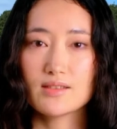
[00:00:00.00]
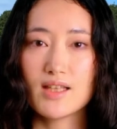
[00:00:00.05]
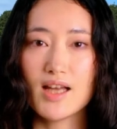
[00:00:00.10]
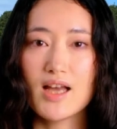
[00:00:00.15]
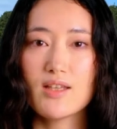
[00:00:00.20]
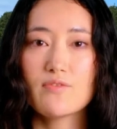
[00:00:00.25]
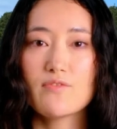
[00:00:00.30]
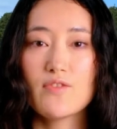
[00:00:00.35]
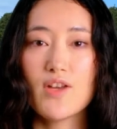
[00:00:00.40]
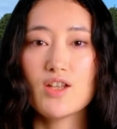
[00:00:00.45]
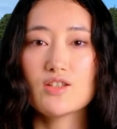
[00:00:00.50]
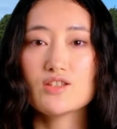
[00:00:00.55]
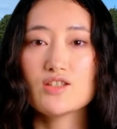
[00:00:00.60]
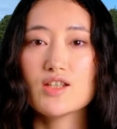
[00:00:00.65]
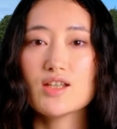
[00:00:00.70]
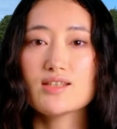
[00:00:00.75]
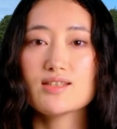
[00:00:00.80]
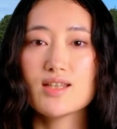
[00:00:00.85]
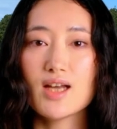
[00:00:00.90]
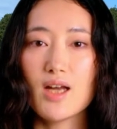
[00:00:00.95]

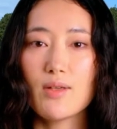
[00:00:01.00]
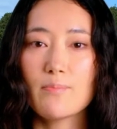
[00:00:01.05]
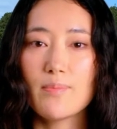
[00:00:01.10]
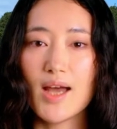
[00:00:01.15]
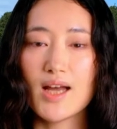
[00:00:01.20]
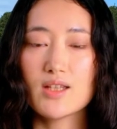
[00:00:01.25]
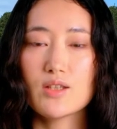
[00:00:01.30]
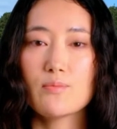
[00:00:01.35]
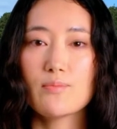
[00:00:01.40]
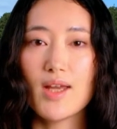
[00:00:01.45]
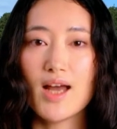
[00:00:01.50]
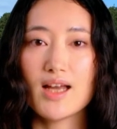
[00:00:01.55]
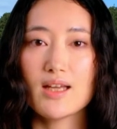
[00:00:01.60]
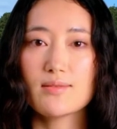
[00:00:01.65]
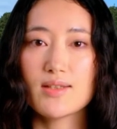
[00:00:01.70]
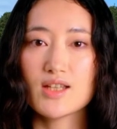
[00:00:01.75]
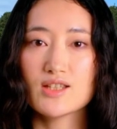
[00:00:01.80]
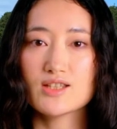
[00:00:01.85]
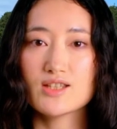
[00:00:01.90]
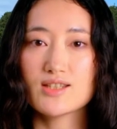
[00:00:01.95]
Infractions are minor
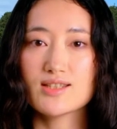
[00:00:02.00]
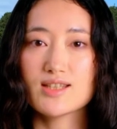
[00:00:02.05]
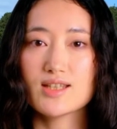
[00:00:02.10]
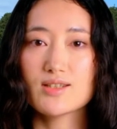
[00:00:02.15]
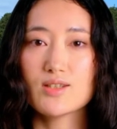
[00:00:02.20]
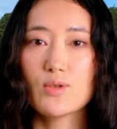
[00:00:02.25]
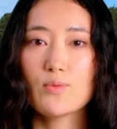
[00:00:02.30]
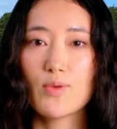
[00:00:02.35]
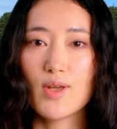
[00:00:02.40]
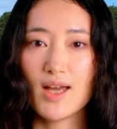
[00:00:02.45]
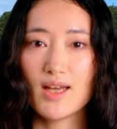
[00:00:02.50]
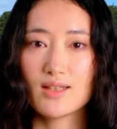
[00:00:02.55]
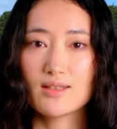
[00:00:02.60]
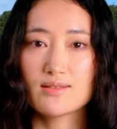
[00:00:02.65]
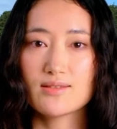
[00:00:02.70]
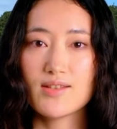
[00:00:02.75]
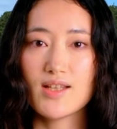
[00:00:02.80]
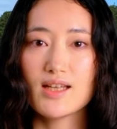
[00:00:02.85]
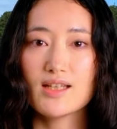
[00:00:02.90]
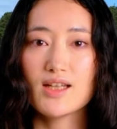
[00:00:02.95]
violations of the
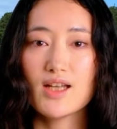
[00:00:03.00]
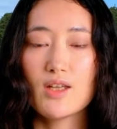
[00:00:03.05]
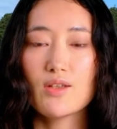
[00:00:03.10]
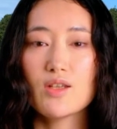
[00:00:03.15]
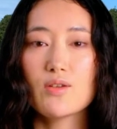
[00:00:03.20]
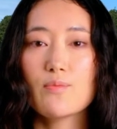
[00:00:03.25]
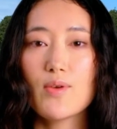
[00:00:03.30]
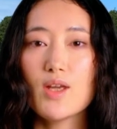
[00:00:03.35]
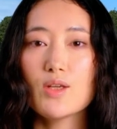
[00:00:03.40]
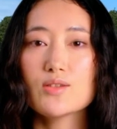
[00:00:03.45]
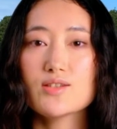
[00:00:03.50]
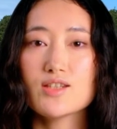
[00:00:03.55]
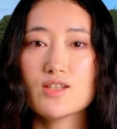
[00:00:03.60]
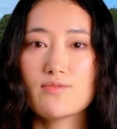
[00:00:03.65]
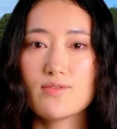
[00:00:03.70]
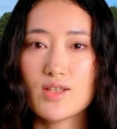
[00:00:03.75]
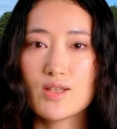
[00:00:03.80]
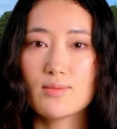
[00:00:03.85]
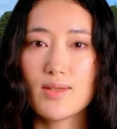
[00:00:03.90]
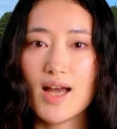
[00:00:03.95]
law that carry
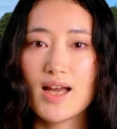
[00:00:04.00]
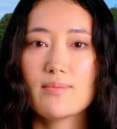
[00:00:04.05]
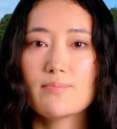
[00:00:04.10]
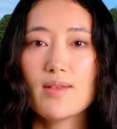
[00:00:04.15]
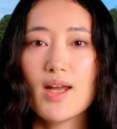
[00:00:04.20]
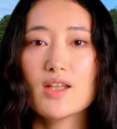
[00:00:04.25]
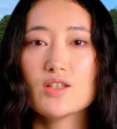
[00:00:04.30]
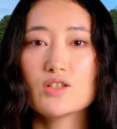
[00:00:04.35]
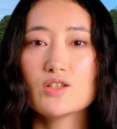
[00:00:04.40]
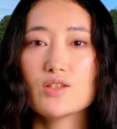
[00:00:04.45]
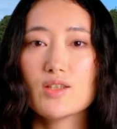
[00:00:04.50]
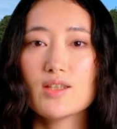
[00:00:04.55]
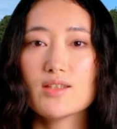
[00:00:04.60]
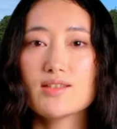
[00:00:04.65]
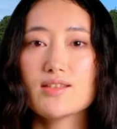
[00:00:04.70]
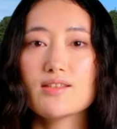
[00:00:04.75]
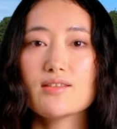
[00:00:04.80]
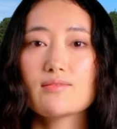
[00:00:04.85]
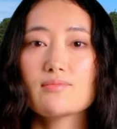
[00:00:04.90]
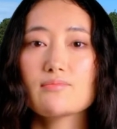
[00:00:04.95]
relatively light
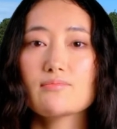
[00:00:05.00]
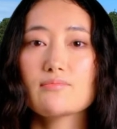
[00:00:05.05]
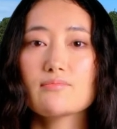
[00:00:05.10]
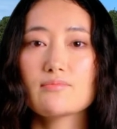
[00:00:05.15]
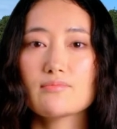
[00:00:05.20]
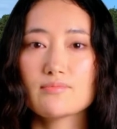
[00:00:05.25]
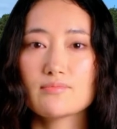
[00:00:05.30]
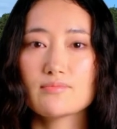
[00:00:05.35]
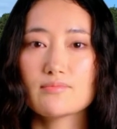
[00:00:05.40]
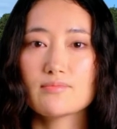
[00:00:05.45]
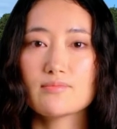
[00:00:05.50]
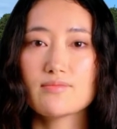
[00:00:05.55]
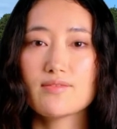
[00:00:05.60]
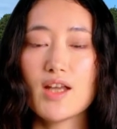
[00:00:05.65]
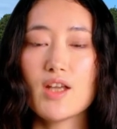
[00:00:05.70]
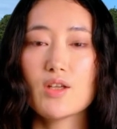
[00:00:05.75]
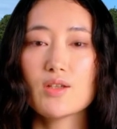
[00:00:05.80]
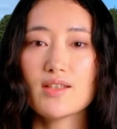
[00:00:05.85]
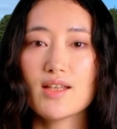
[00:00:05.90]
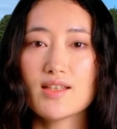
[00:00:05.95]
punishments.
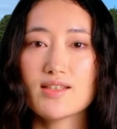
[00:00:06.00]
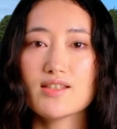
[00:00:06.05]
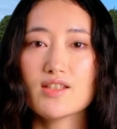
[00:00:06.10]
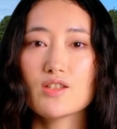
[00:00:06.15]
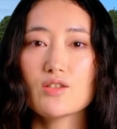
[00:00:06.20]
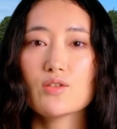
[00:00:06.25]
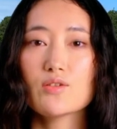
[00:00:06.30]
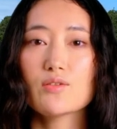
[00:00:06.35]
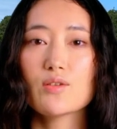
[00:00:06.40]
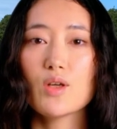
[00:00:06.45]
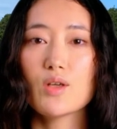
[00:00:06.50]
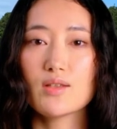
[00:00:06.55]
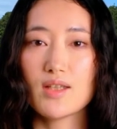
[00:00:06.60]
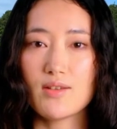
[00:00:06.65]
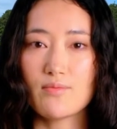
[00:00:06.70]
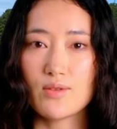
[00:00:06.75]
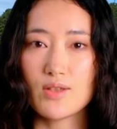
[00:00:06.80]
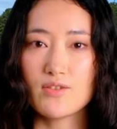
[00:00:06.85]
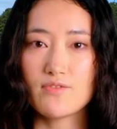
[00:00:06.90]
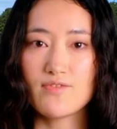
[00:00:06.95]
They are considered low
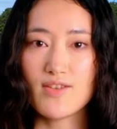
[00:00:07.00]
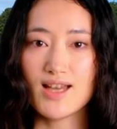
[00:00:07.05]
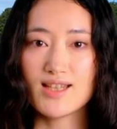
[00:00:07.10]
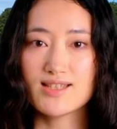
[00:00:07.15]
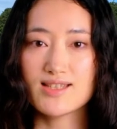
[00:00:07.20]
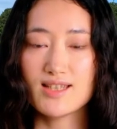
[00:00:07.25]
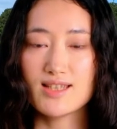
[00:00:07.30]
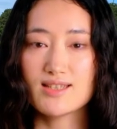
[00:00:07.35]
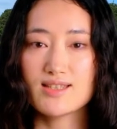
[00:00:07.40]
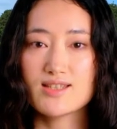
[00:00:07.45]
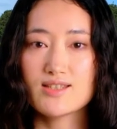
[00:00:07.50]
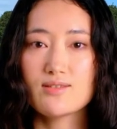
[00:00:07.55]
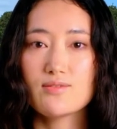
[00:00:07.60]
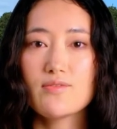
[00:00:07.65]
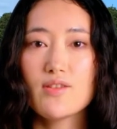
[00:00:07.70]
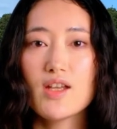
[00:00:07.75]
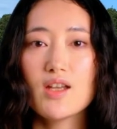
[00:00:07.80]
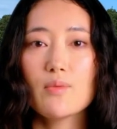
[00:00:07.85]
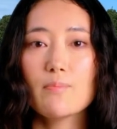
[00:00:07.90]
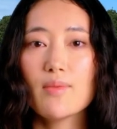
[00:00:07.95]
level offenses
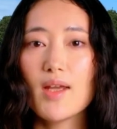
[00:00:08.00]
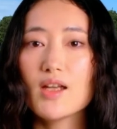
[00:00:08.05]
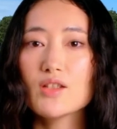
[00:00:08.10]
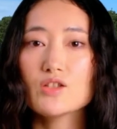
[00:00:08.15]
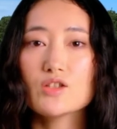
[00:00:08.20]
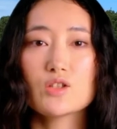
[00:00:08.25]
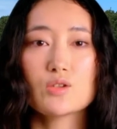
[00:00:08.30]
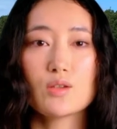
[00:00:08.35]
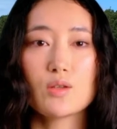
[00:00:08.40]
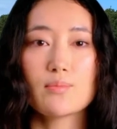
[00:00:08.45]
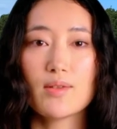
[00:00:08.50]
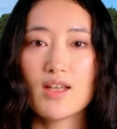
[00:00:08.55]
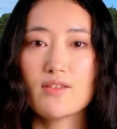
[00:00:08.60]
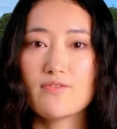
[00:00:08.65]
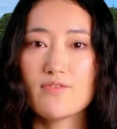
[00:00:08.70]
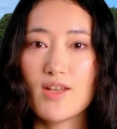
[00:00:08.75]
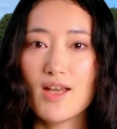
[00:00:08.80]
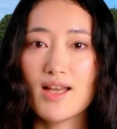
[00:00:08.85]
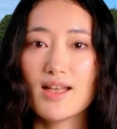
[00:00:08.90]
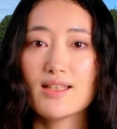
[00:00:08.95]
that are punishable by
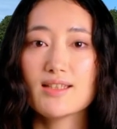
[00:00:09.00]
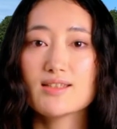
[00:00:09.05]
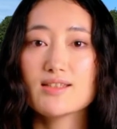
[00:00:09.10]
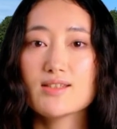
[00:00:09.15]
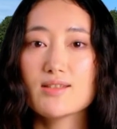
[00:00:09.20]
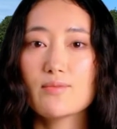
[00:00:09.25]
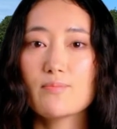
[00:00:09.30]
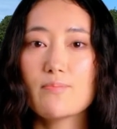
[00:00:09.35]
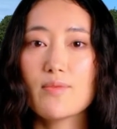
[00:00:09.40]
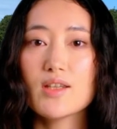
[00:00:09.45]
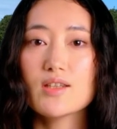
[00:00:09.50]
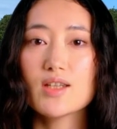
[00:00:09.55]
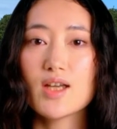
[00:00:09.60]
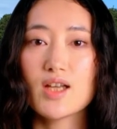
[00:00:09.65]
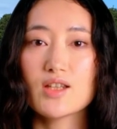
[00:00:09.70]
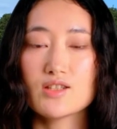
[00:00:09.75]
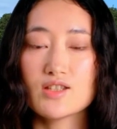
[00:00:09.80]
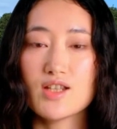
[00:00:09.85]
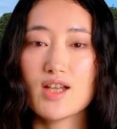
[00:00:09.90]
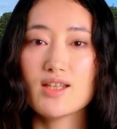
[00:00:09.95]
fines, but
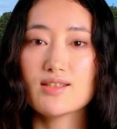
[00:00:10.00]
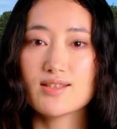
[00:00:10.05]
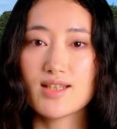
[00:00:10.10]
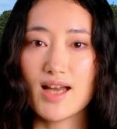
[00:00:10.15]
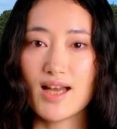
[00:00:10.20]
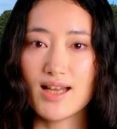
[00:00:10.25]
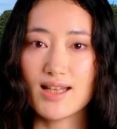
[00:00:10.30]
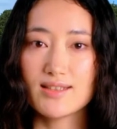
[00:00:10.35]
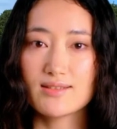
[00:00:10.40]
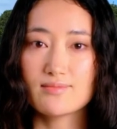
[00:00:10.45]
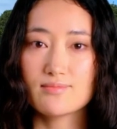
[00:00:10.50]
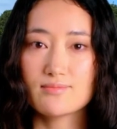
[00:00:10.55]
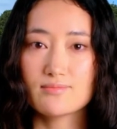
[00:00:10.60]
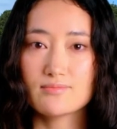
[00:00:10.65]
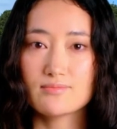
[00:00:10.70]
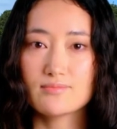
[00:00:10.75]
not jail time.